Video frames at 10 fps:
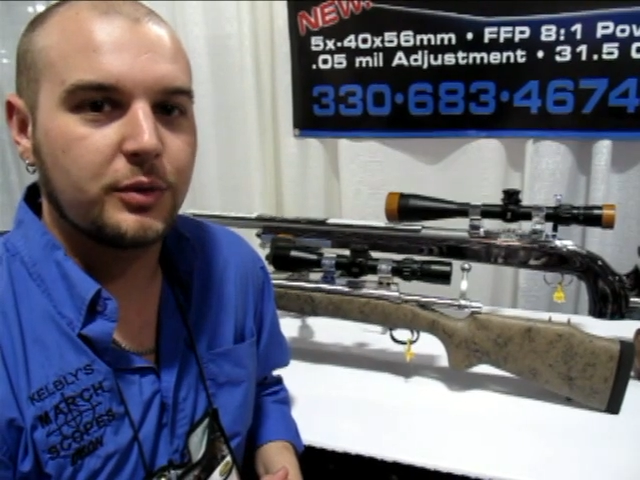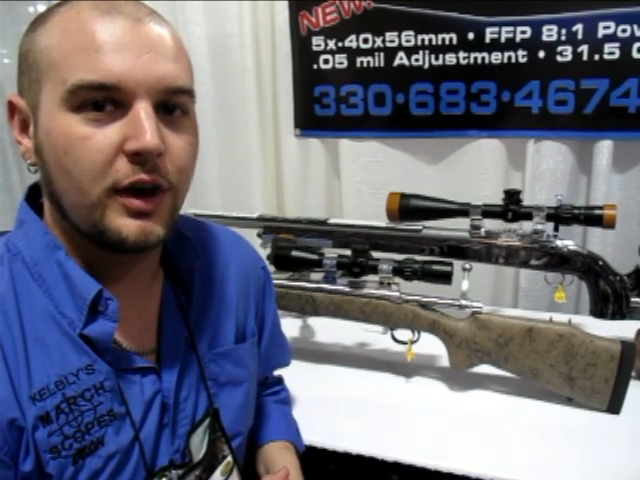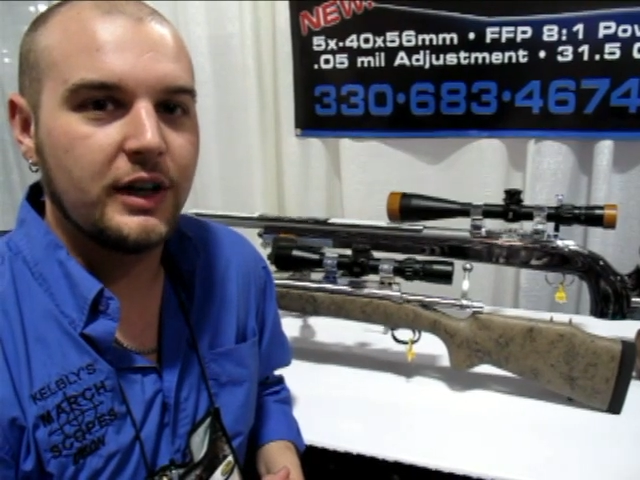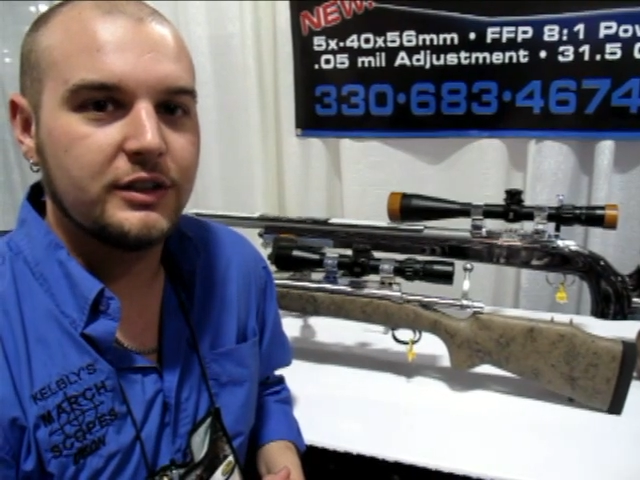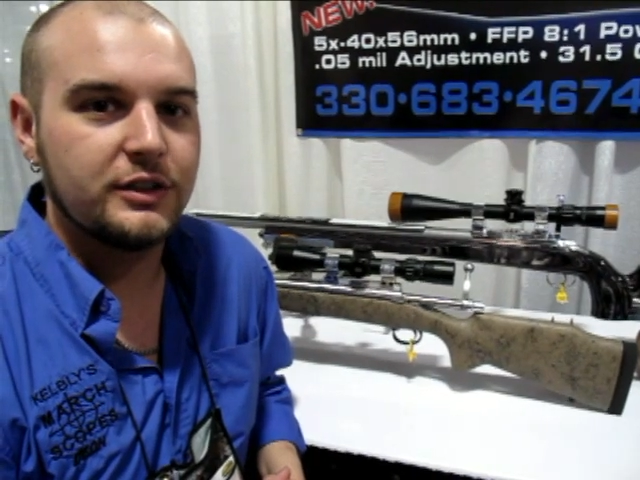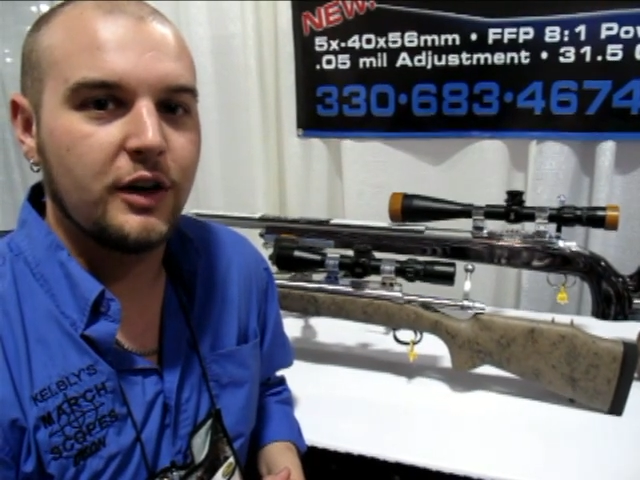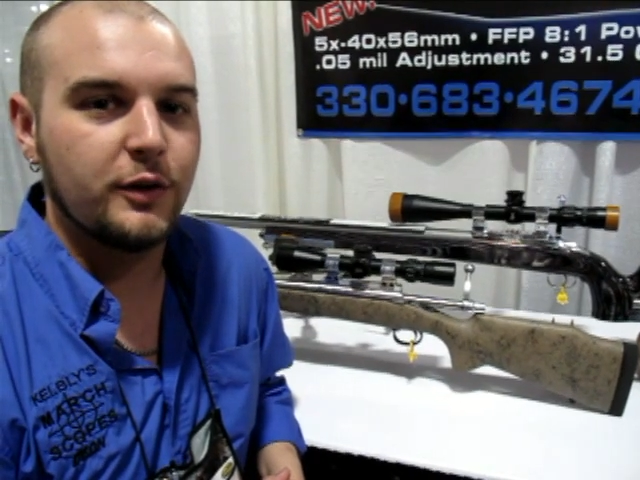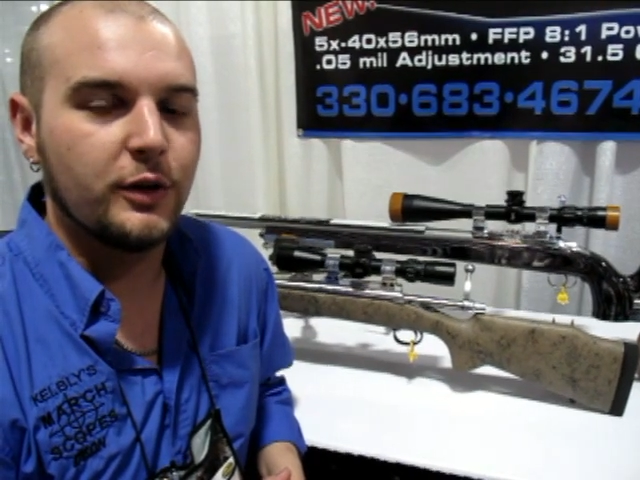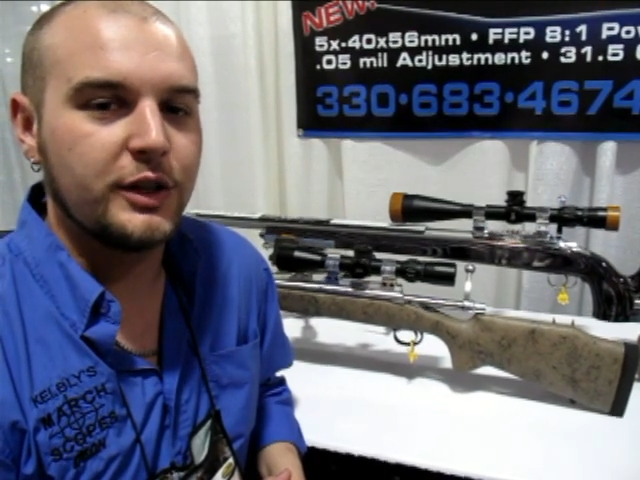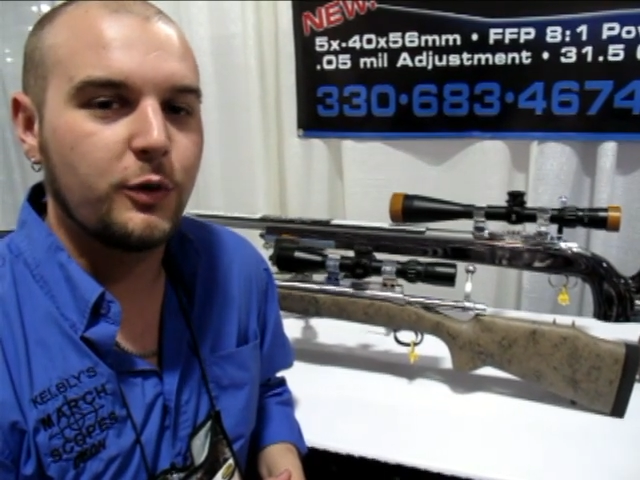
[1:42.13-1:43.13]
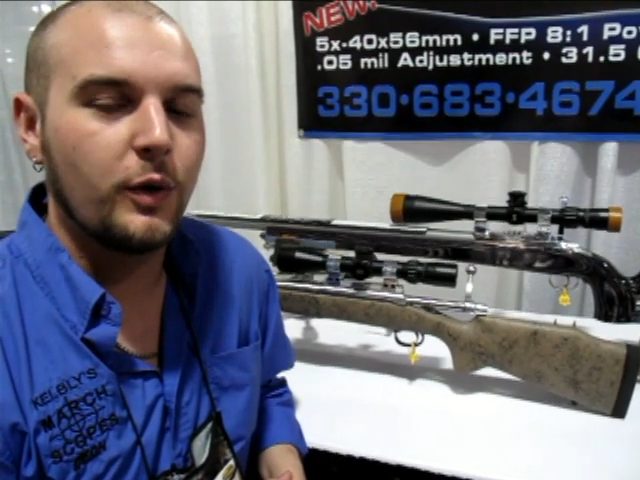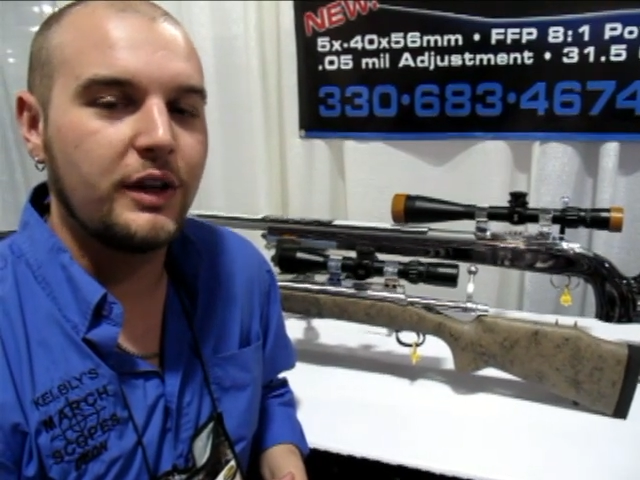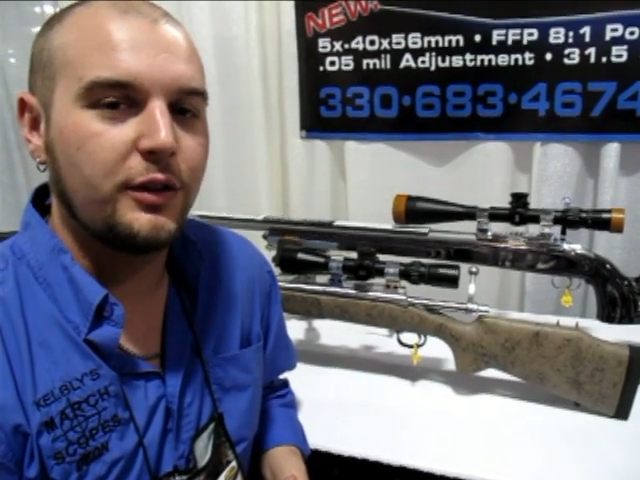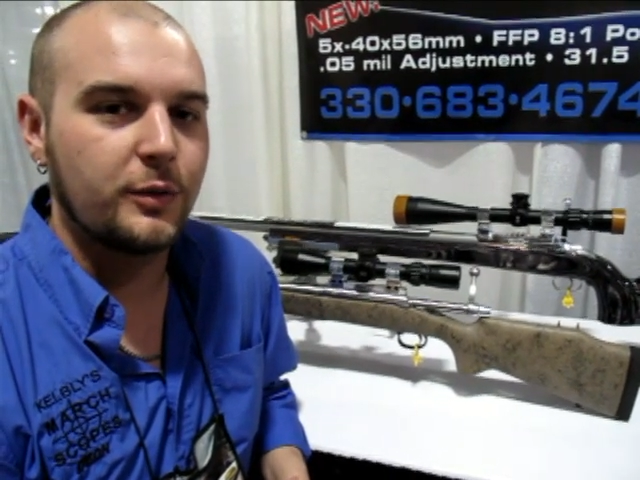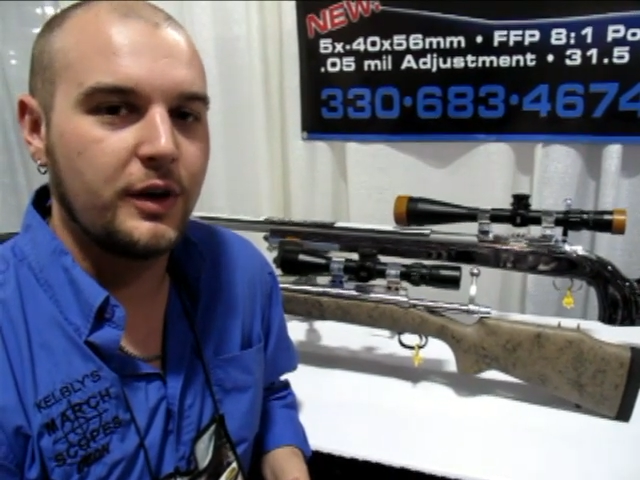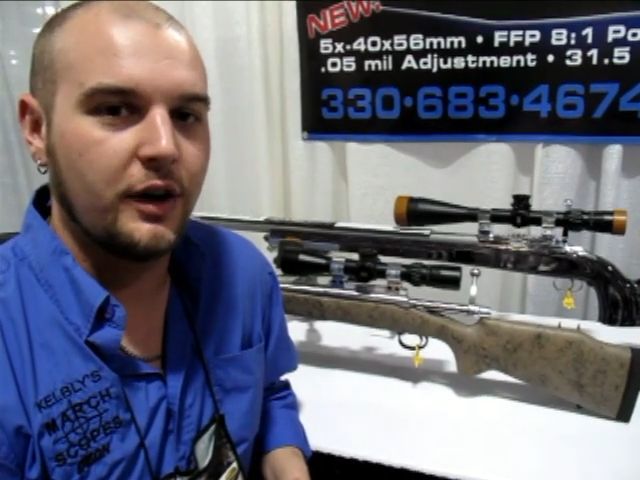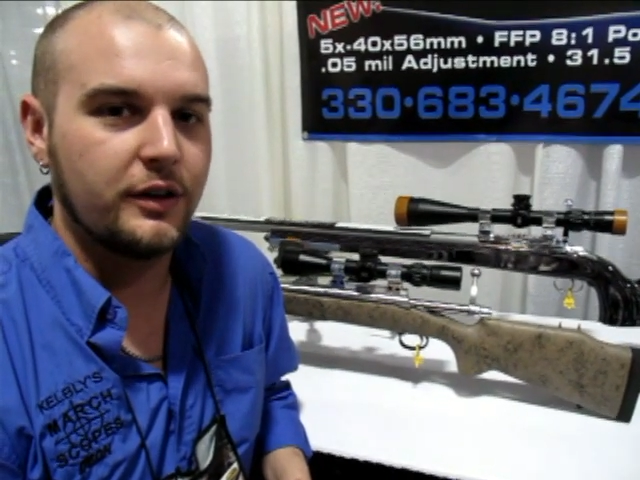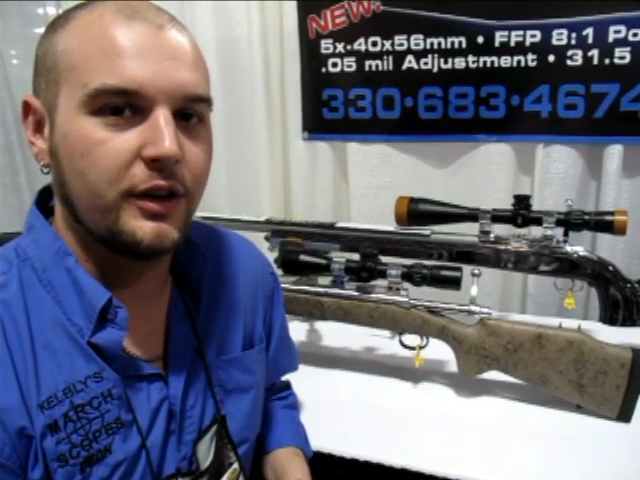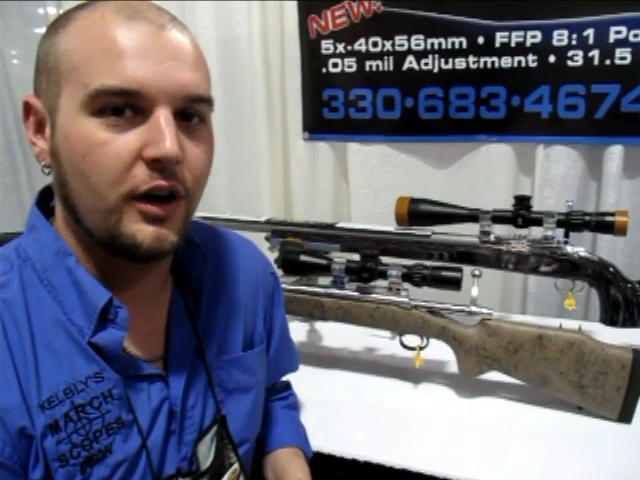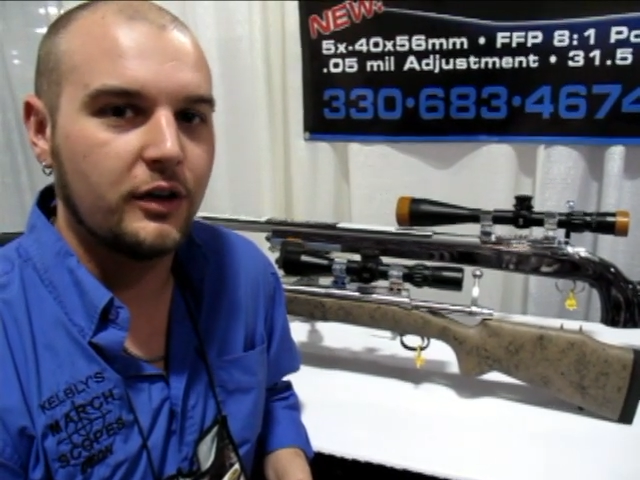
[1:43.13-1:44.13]
price of only twenty-three
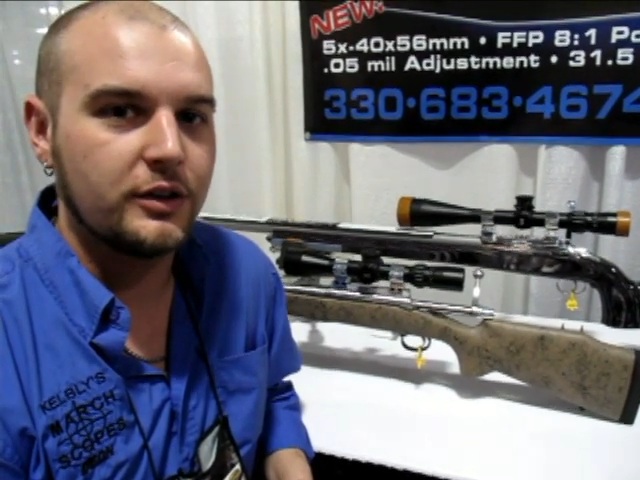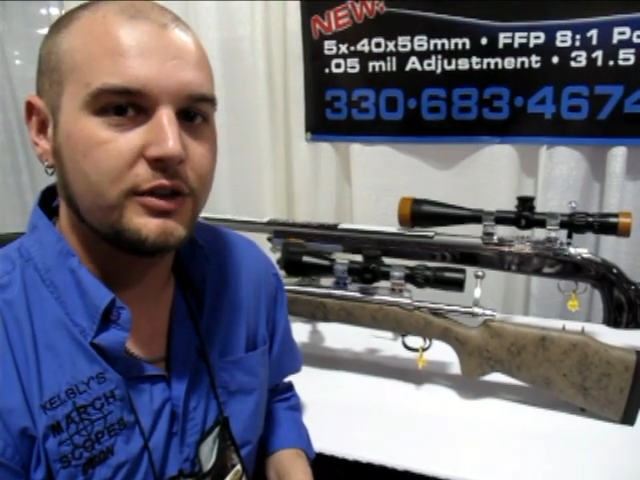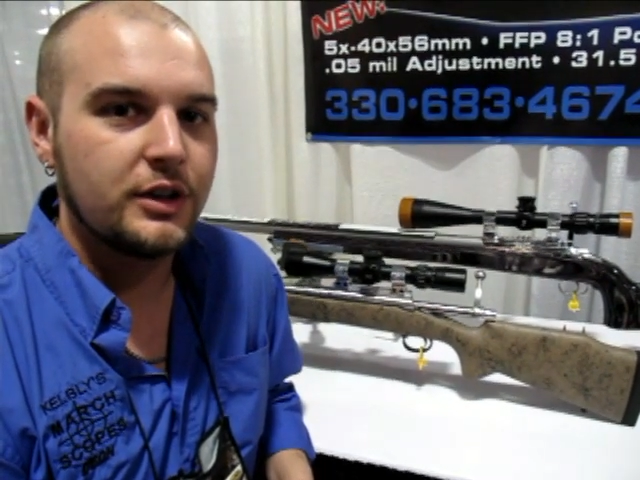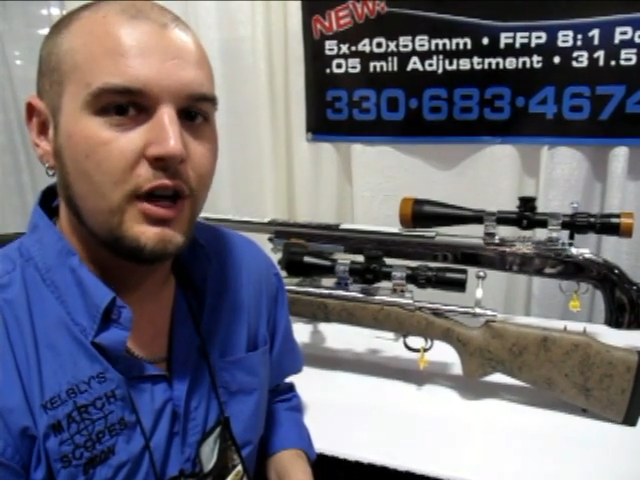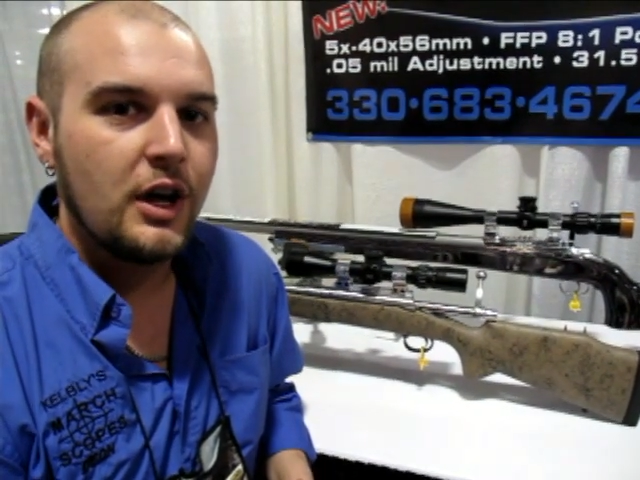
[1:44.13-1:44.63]
hundred dollars.